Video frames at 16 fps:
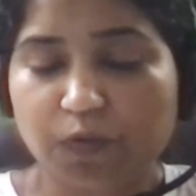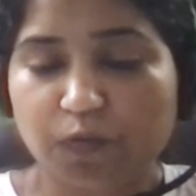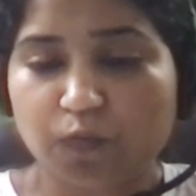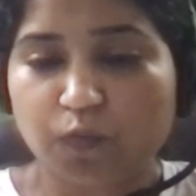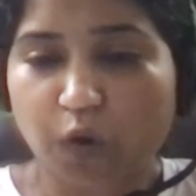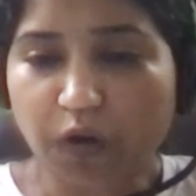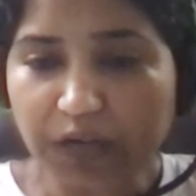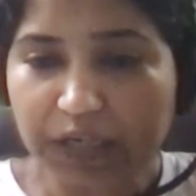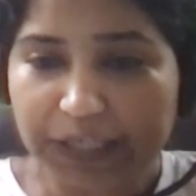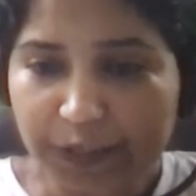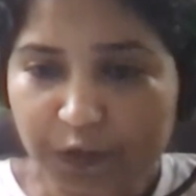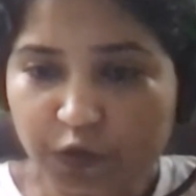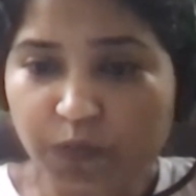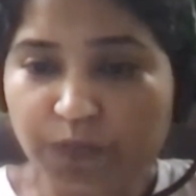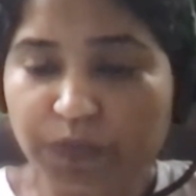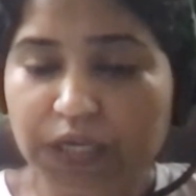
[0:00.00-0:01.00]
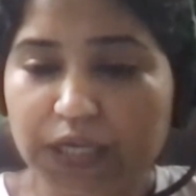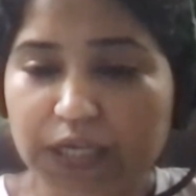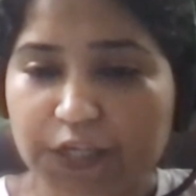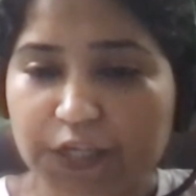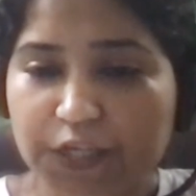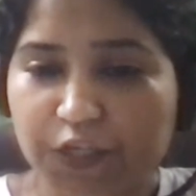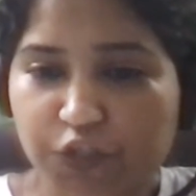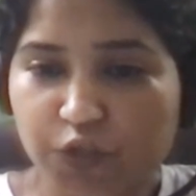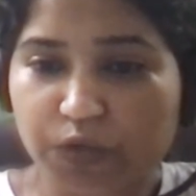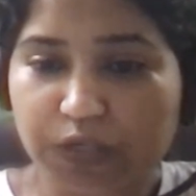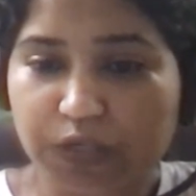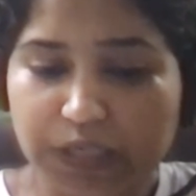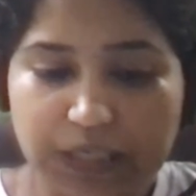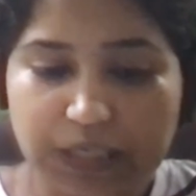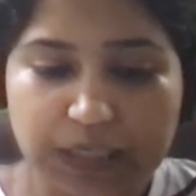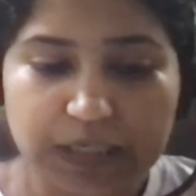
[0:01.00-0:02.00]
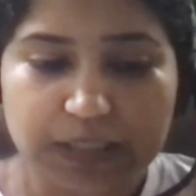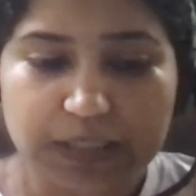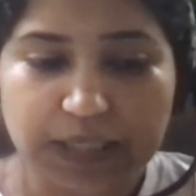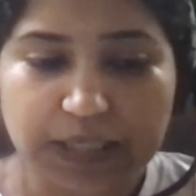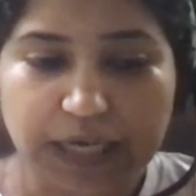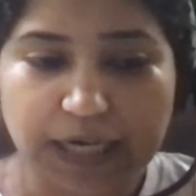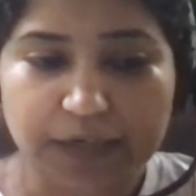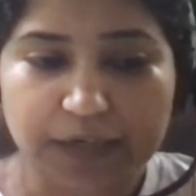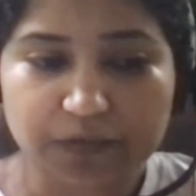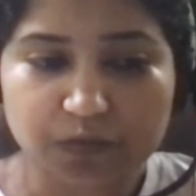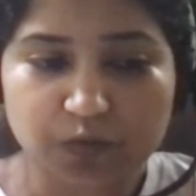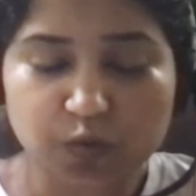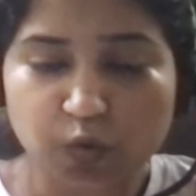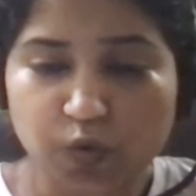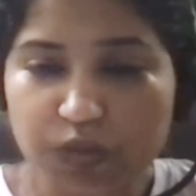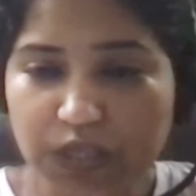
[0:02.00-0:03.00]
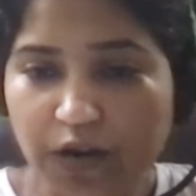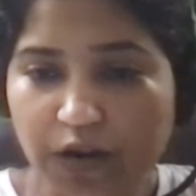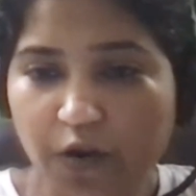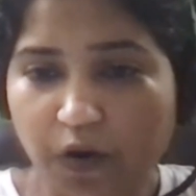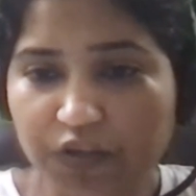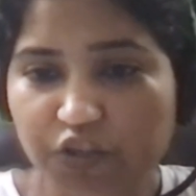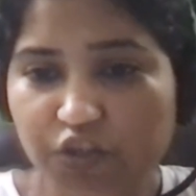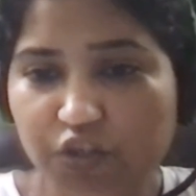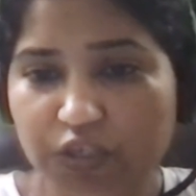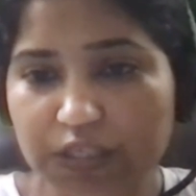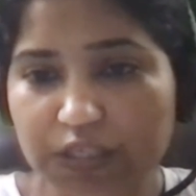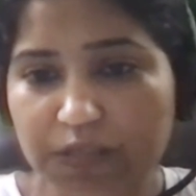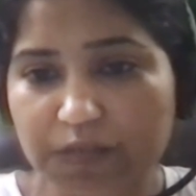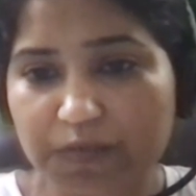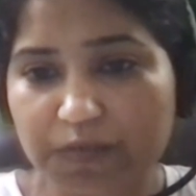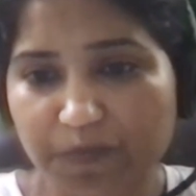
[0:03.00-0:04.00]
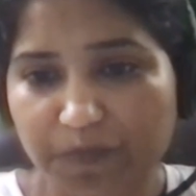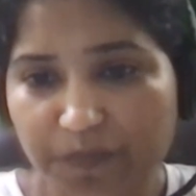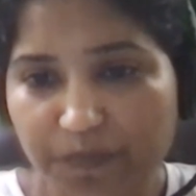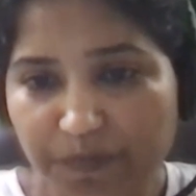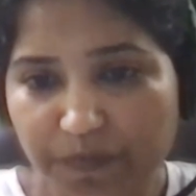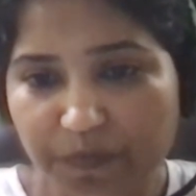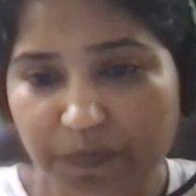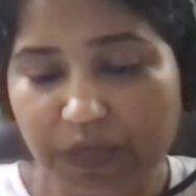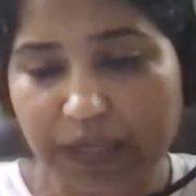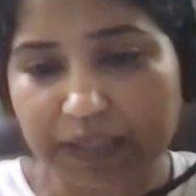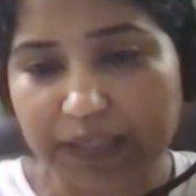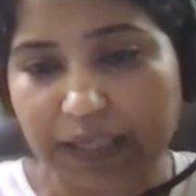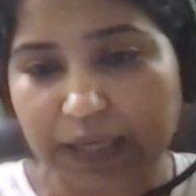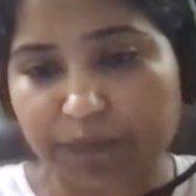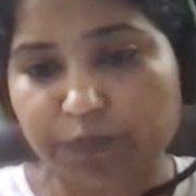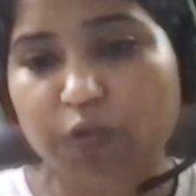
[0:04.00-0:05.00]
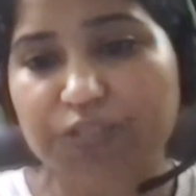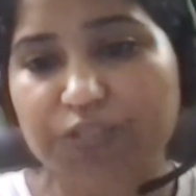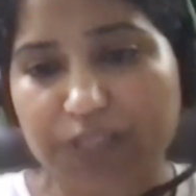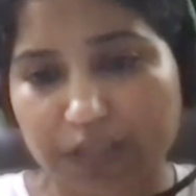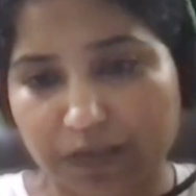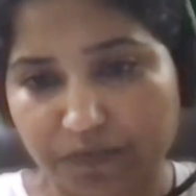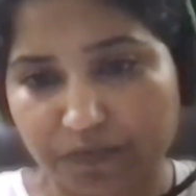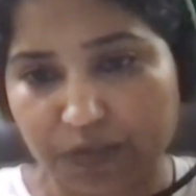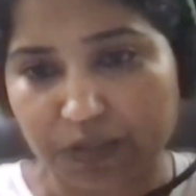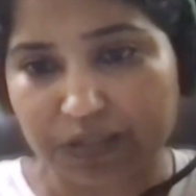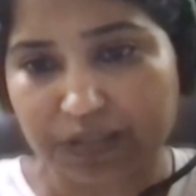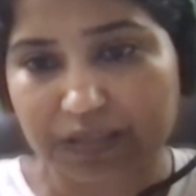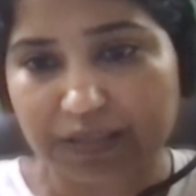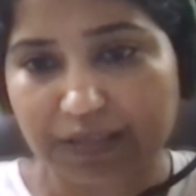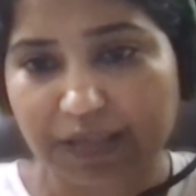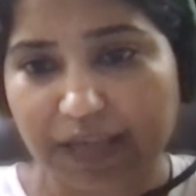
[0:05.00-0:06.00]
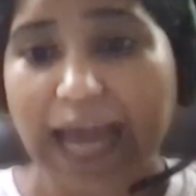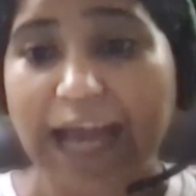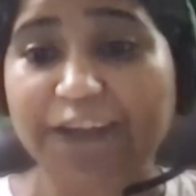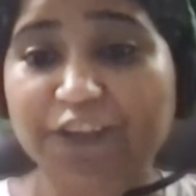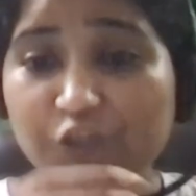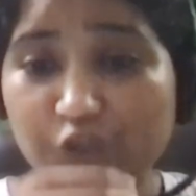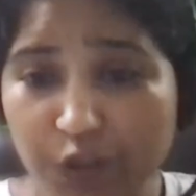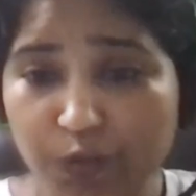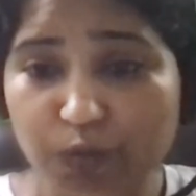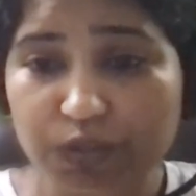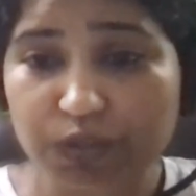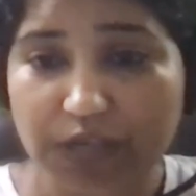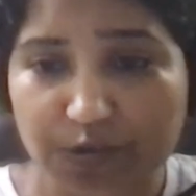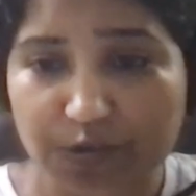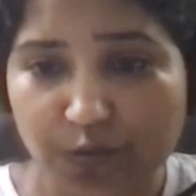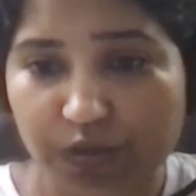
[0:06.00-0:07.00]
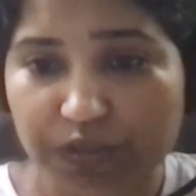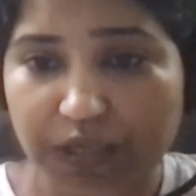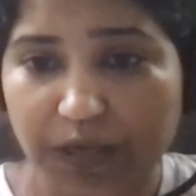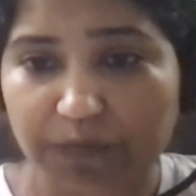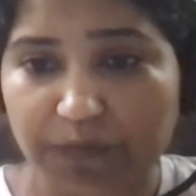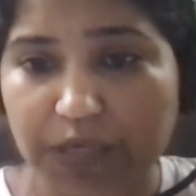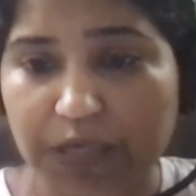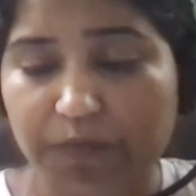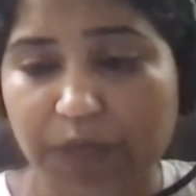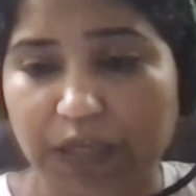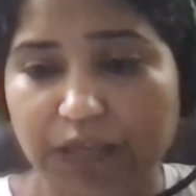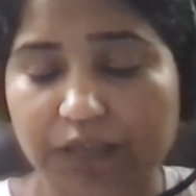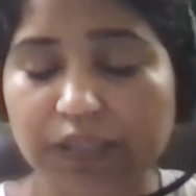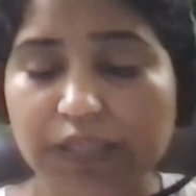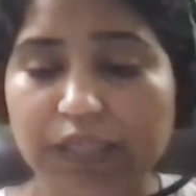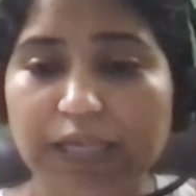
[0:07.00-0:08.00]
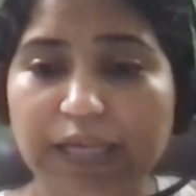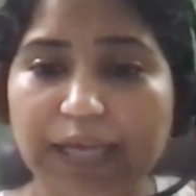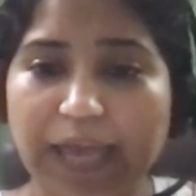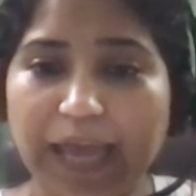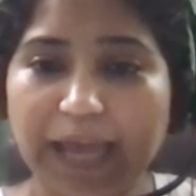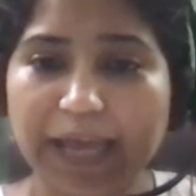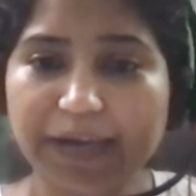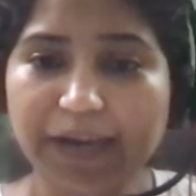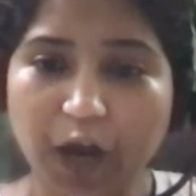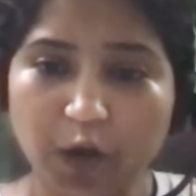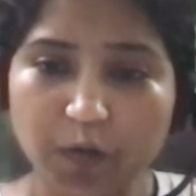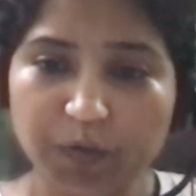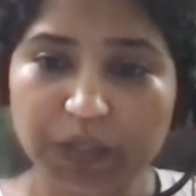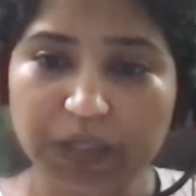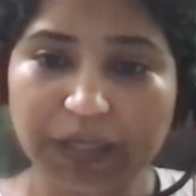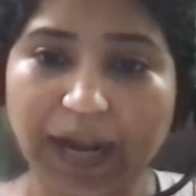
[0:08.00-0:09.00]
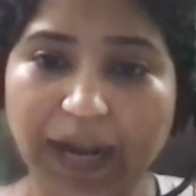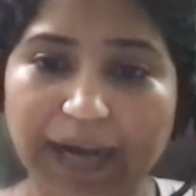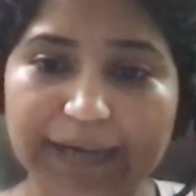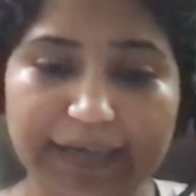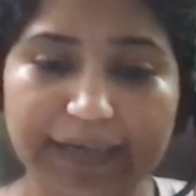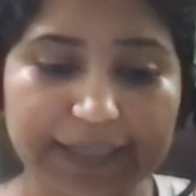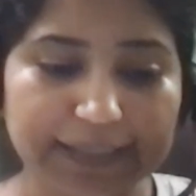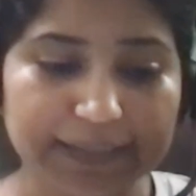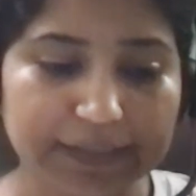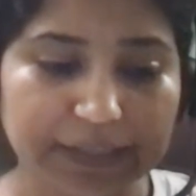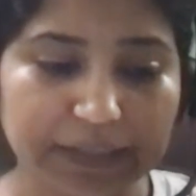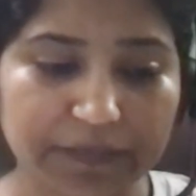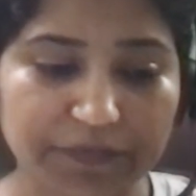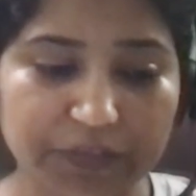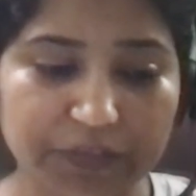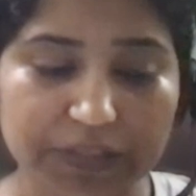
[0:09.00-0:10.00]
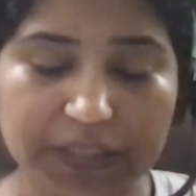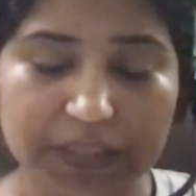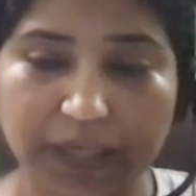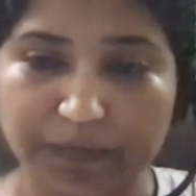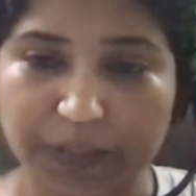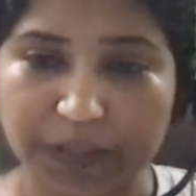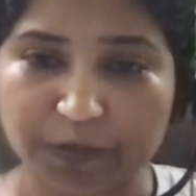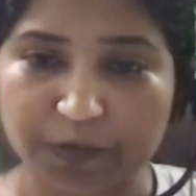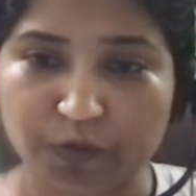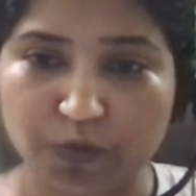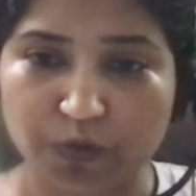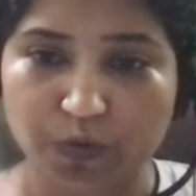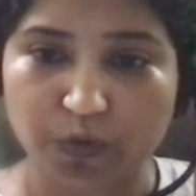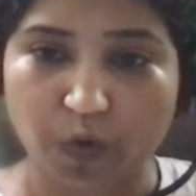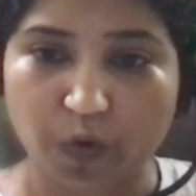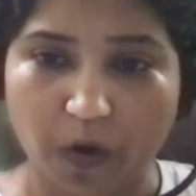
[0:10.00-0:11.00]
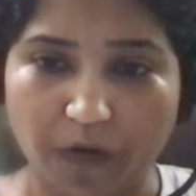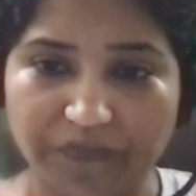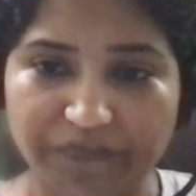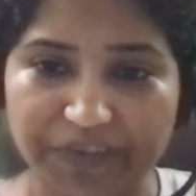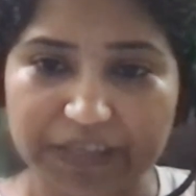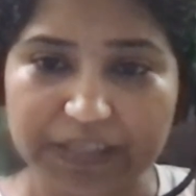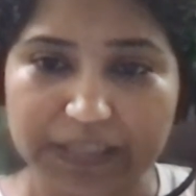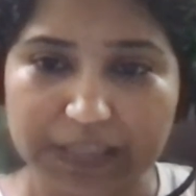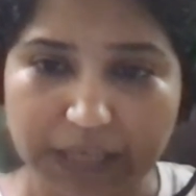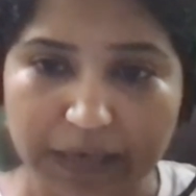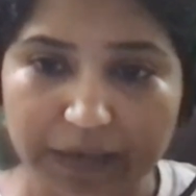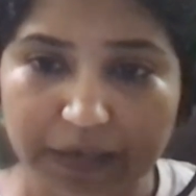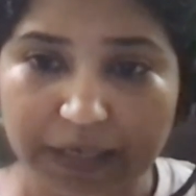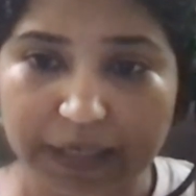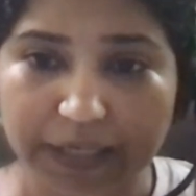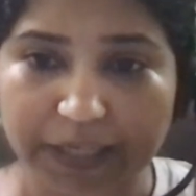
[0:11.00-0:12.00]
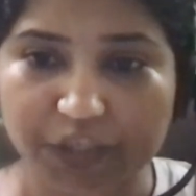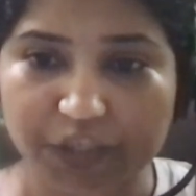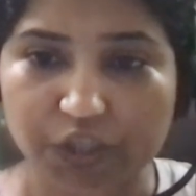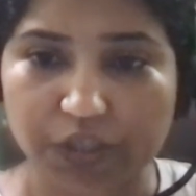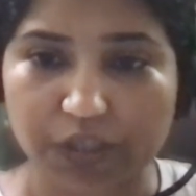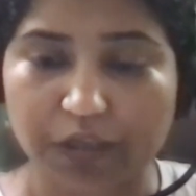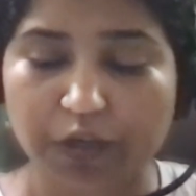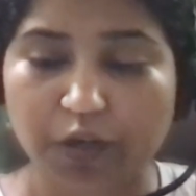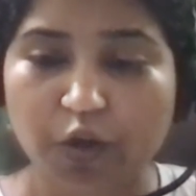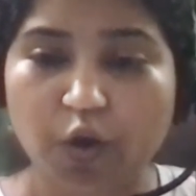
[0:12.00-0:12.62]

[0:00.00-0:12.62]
what need to be ensured is that those are not just like kept on surface. Actually those controls are being met. And how they're handling if it is coming to offering segregation